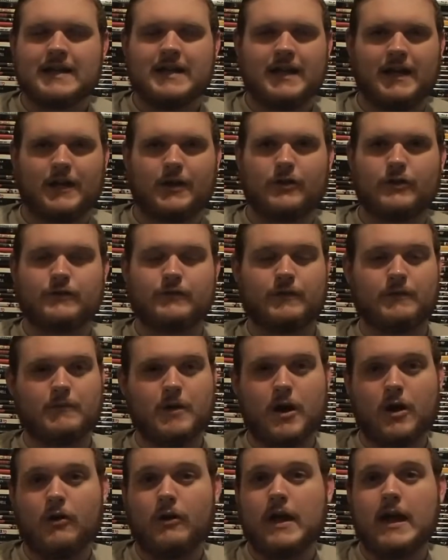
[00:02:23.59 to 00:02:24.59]
It goes from,
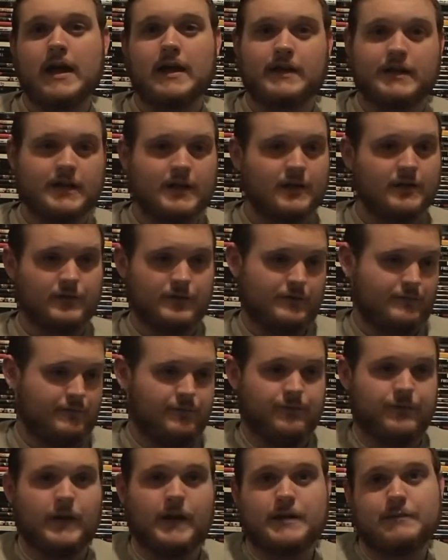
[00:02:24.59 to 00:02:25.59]
oh, hey, here's
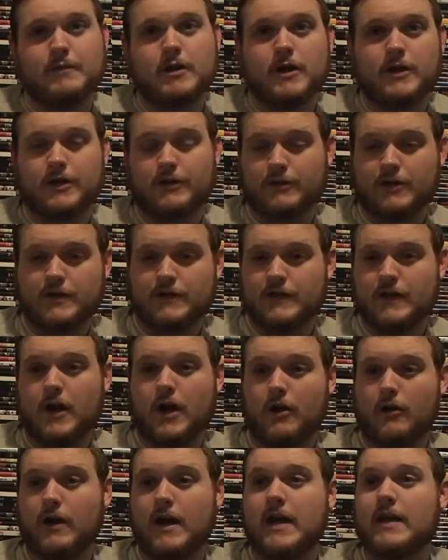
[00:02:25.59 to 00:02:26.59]
Freddie Mercury, to,
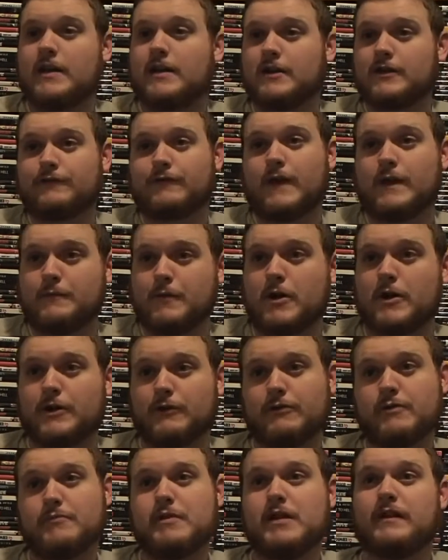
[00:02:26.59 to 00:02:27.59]
oh, hey, here's Freddie
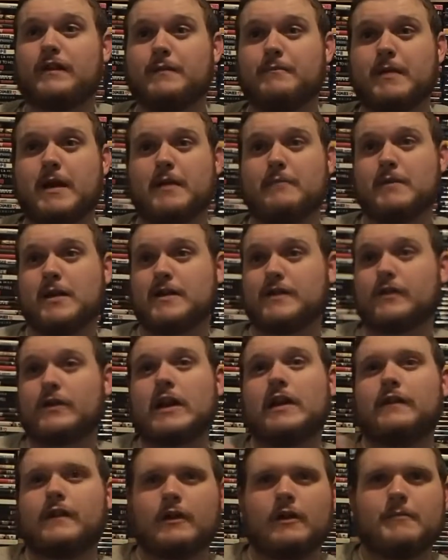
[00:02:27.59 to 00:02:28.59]
Mercury meeting the bandmates.
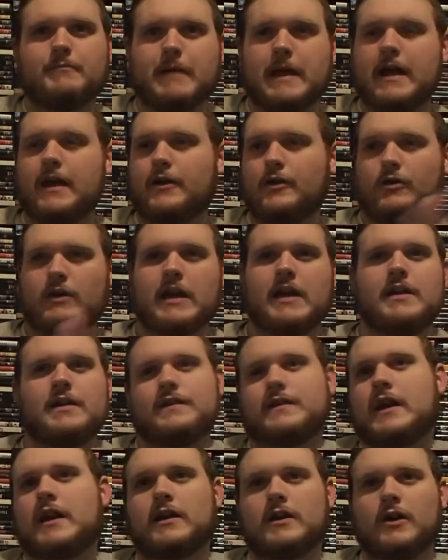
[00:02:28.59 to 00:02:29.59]
Okay, they're a band. Okay, he's
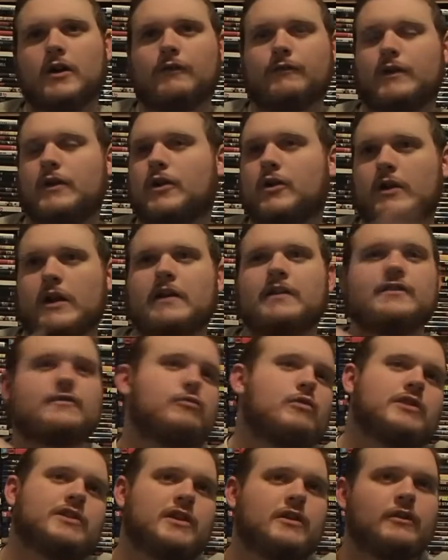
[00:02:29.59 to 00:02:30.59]
got a girlfriend. Okay, that's
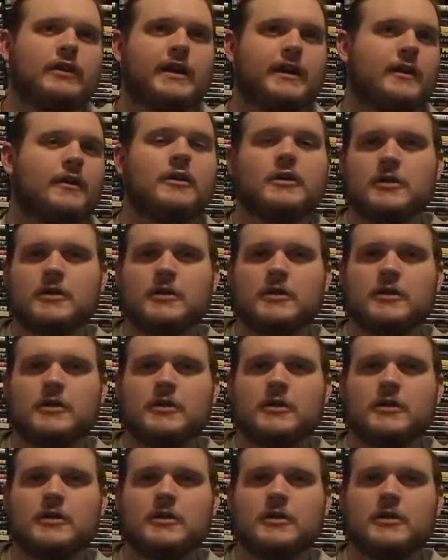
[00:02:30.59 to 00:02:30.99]
1 year later.